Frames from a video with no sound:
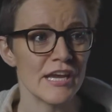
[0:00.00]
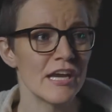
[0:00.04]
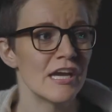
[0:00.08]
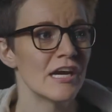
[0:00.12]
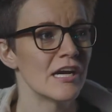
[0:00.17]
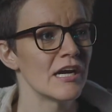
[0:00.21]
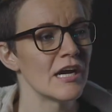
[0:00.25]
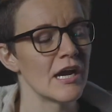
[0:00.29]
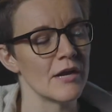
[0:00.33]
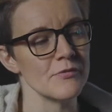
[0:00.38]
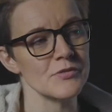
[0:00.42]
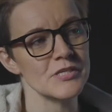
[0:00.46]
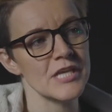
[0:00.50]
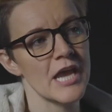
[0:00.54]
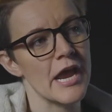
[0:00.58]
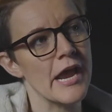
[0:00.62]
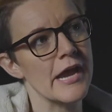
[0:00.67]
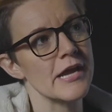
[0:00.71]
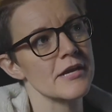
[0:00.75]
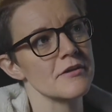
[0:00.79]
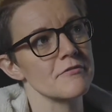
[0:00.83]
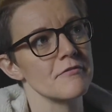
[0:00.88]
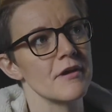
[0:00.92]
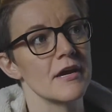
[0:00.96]
I was
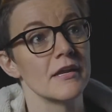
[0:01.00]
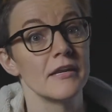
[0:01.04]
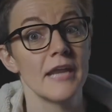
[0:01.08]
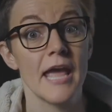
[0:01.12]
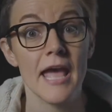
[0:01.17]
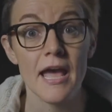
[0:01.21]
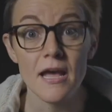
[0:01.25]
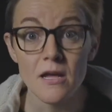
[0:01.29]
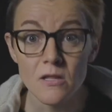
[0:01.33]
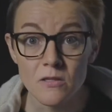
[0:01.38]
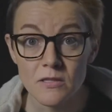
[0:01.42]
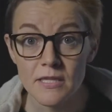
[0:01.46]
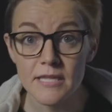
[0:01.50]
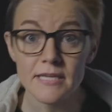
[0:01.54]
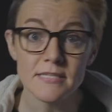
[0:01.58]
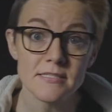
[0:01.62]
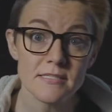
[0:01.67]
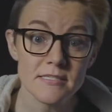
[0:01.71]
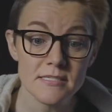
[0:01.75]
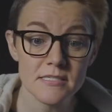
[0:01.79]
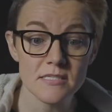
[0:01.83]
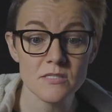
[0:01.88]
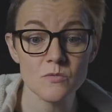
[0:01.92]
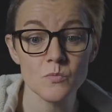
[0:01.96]
carrying around L
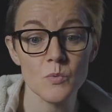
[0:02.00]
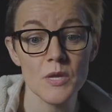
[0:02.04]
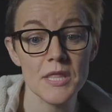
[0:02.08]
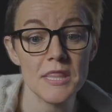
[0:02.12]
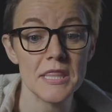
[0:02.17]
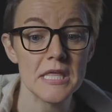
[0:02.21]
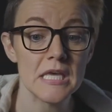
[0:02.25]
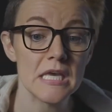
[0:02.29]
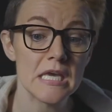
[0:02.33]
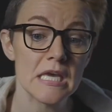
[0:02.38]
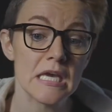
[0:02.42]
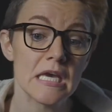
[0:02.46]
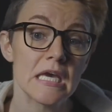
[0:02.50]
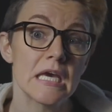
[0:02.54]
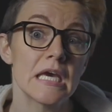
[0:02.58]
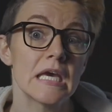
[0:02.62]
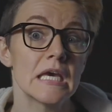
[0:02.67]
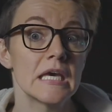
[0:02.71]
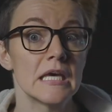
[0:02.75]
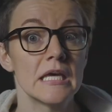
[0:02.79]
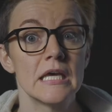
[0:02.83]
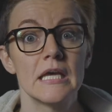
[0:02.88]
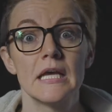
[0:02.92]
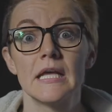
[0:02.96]
lenses with
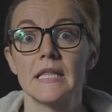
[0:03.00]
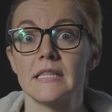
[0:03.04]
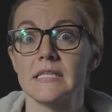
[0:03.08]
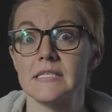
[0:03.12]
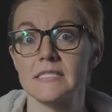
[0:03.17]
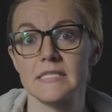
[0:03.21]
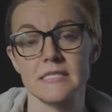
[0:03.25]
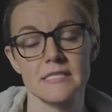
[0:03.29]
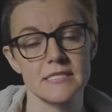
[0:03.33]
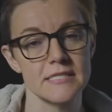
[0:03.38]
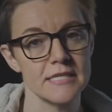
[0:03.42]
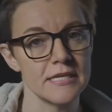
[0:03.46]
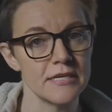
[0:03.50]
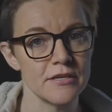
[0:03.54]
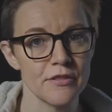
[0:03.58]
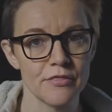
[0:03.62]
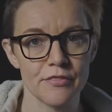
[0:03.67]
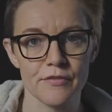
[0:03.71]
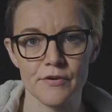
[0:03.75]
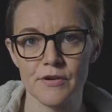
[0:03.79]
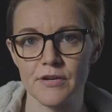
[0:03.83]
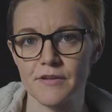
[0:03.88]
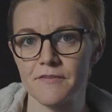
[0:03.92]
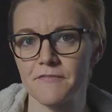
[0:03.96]
it, the 16 to
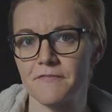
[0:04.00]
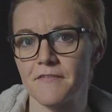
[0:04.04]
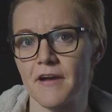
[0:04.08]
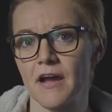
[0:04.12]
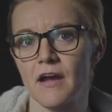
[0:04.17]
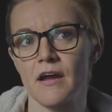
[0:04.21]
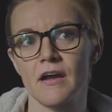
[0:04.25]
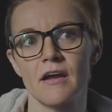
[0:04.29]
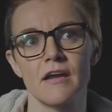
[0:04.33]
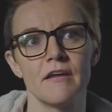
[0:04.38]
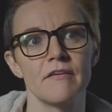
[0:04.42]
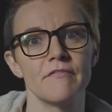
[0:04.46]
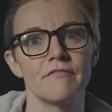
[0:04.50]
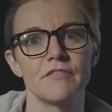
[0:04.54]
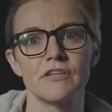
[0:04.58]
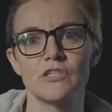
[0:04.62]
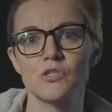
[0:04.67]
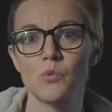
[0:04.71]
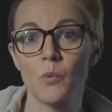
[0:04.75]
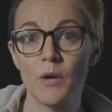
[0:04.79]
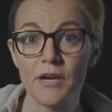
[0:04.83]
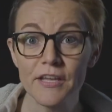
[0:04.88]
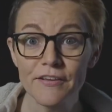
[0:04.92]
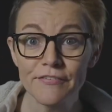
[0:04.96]
35, the
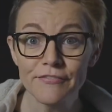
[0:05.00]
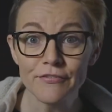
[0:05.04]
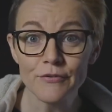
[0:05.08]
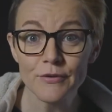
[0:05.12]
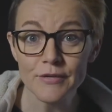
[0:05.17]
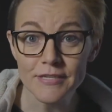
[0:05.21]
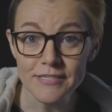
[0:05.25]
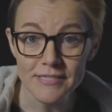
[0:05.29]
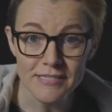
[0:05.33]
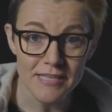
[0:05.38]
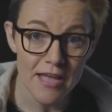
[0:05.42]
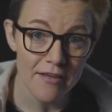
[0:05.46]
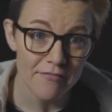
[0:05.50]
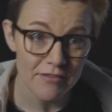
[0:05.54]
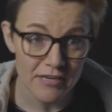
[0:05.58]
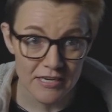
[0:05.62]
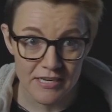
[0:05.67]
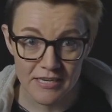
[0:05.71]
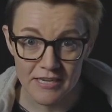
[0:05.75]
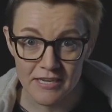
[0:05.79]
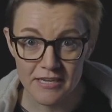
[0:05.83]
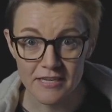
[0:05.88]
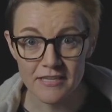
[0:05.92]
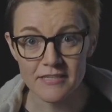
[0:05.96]
24 to
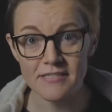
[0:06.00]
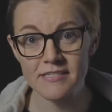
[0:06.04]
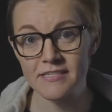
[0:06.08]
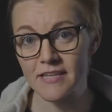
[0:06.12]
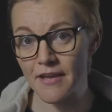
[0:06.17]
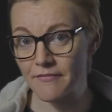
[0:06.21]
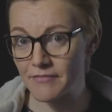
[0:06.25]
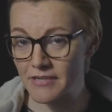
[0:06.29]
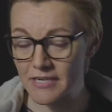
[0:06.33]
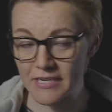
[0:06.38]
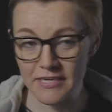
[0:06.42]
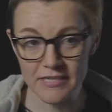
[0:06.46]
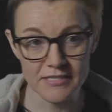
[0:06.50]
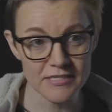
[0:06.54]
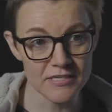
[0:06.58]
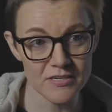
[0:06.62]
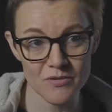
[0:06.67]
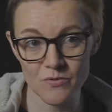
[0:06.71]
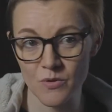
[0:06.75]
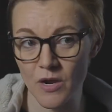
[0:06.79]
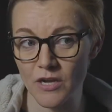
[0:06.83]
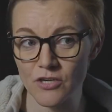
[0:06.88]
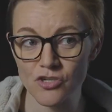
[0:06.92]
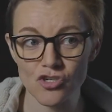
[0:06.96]
70, 70 to
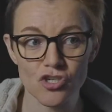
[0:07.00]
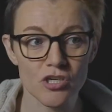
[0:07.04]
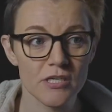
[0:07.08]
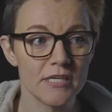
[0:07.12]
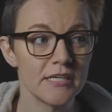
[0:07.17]
200.